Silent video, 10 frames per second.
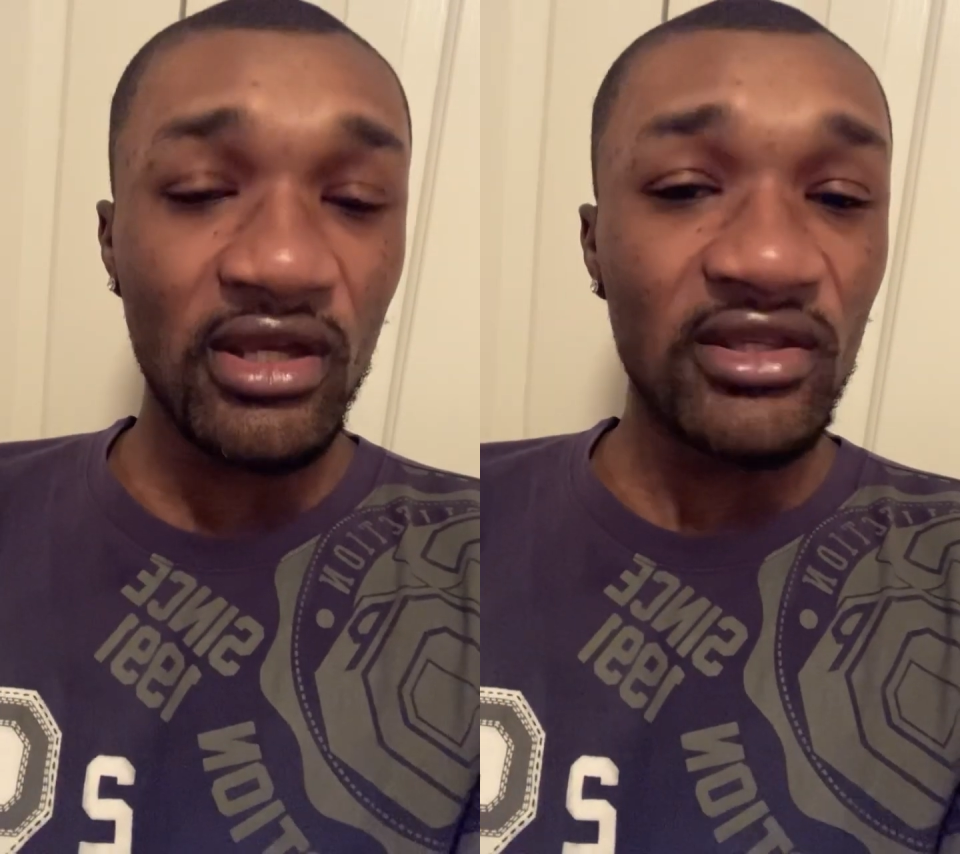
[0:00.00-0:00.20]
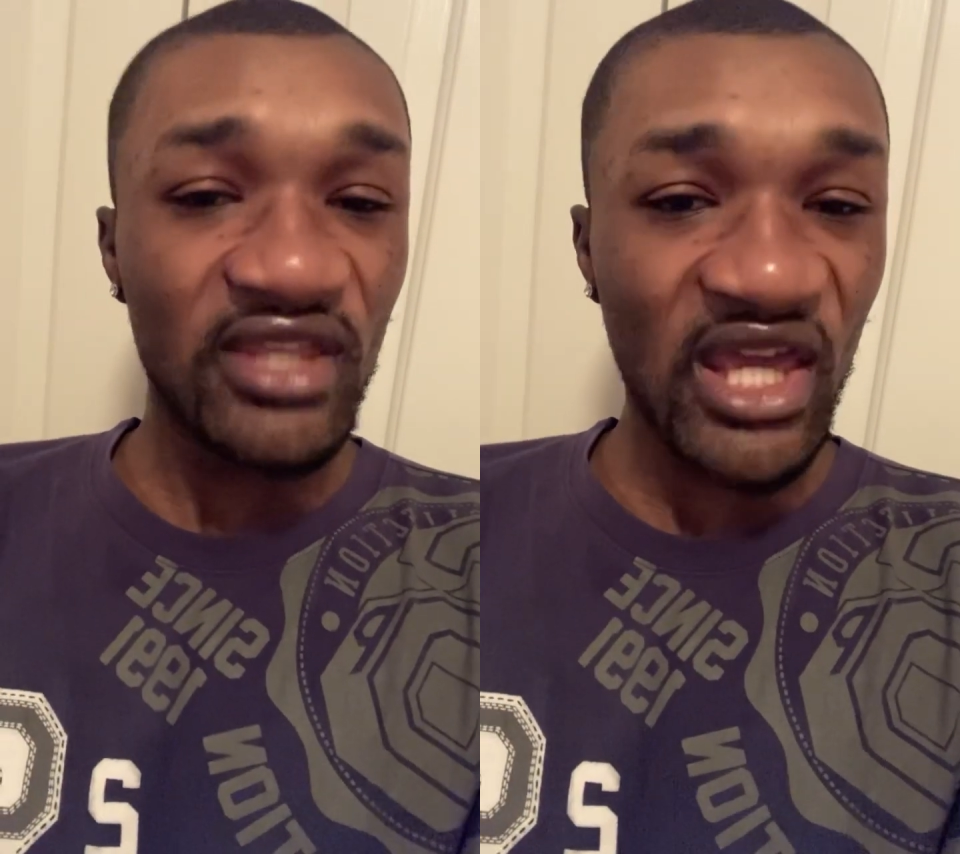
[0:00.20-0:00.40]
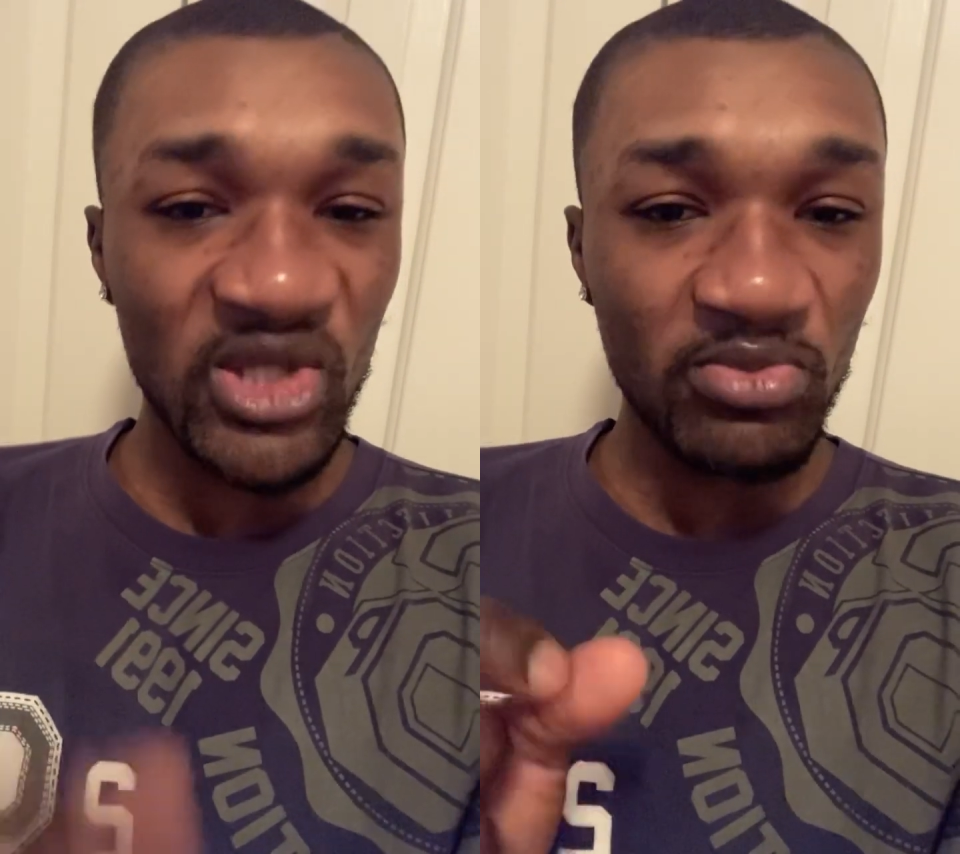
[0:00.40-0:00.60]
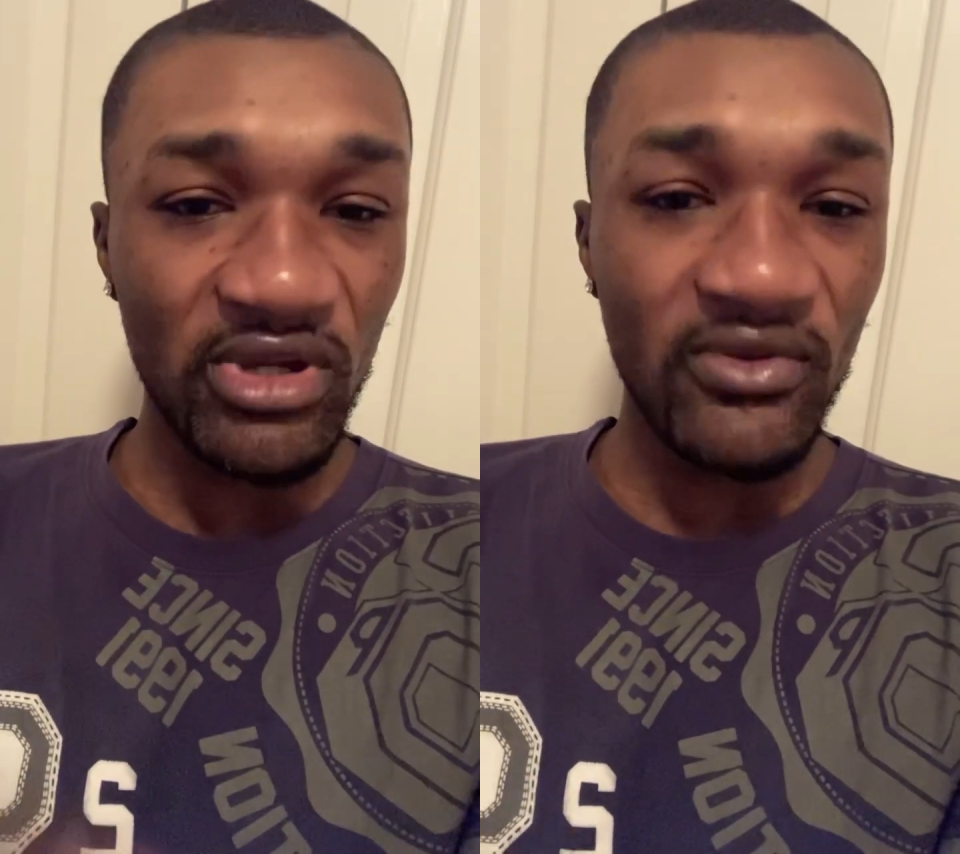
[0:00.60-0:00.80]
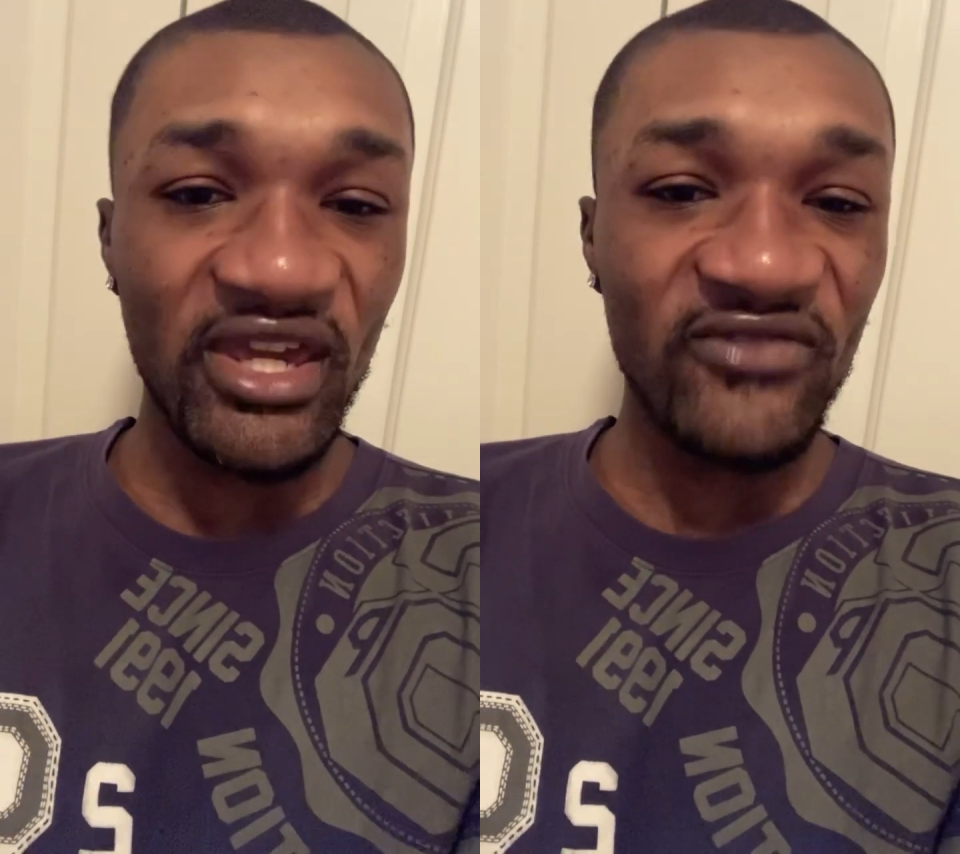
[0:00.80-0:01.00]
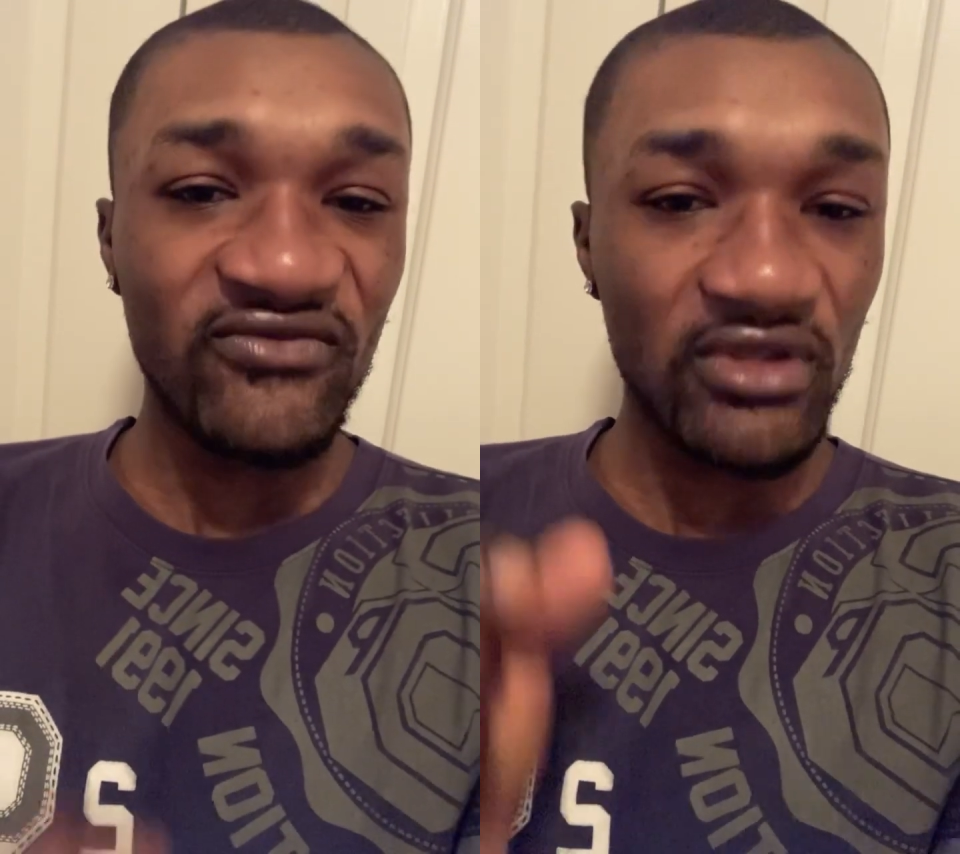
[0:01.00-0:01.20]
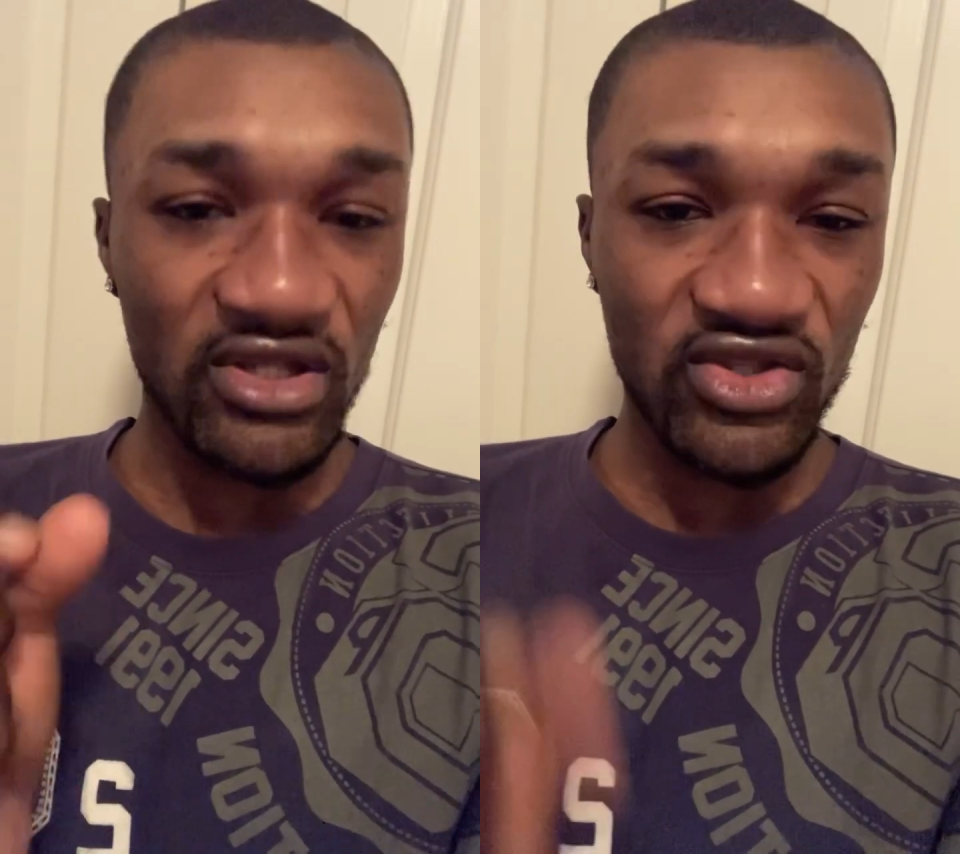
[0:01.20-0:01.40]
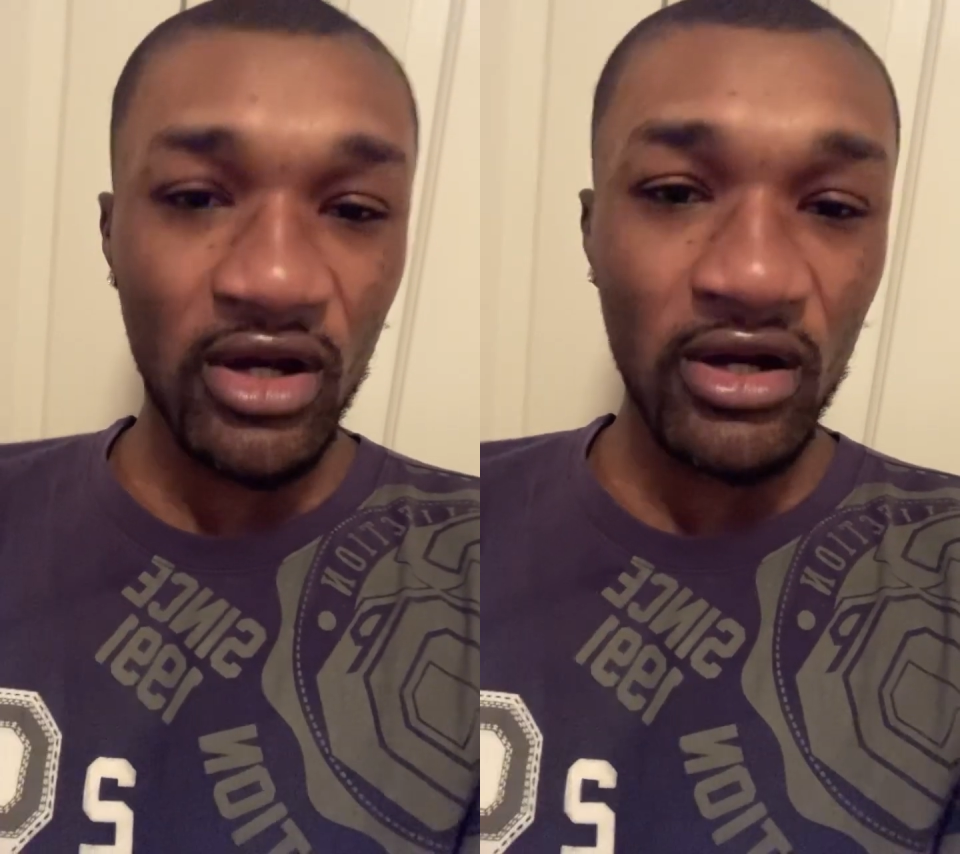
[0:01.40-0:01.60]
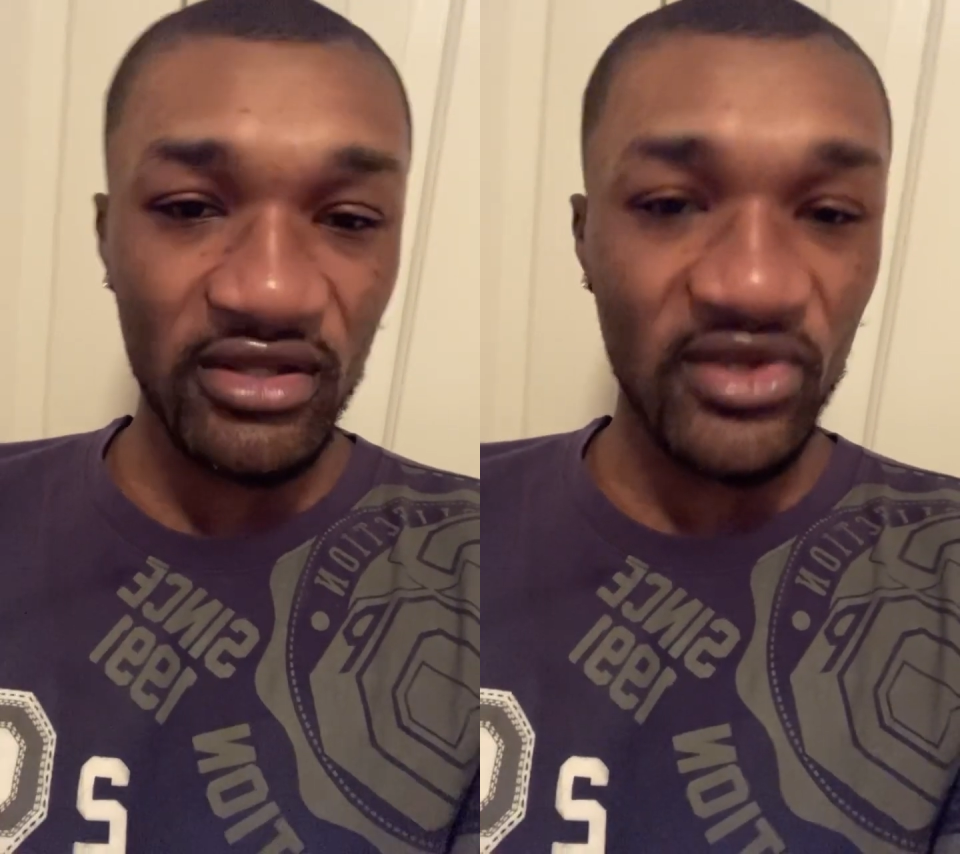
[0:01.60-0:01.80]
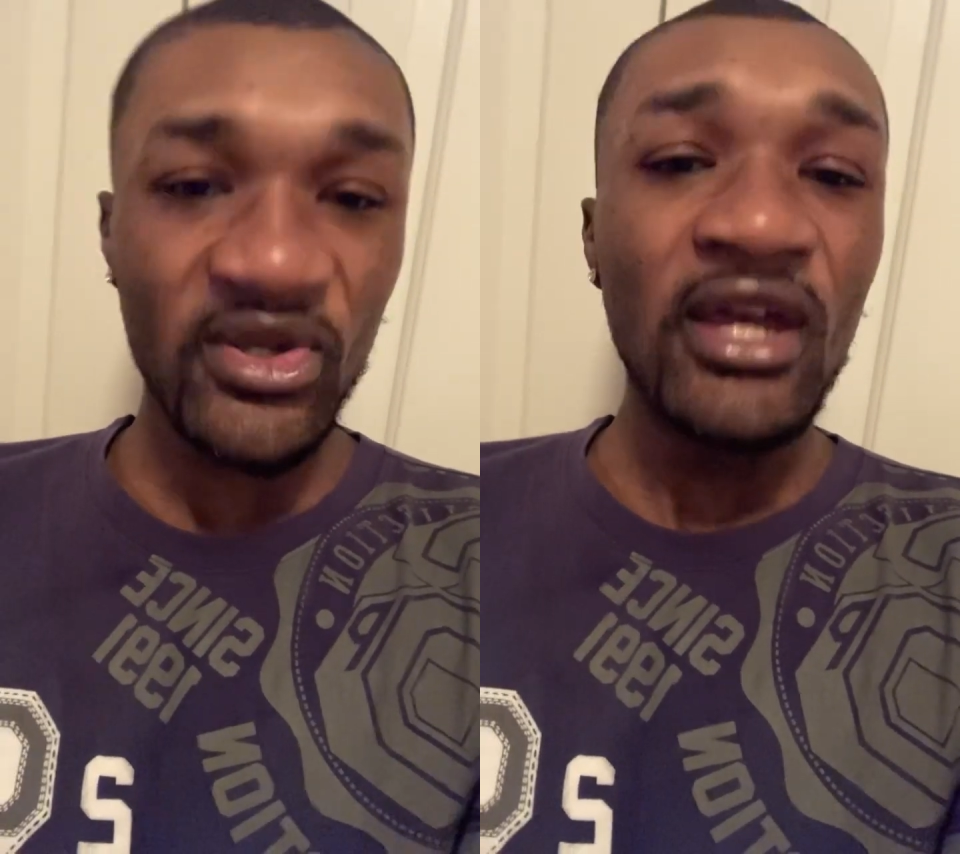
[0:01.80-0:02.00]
Their spirit is full of darkness.